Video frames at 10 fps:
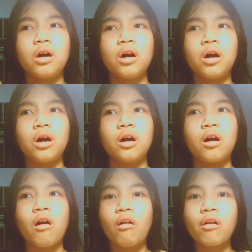
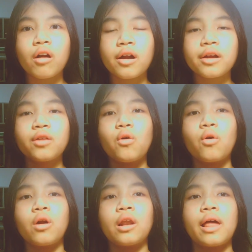hard
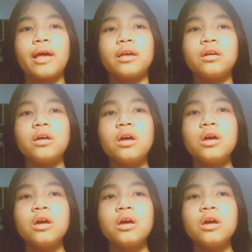or like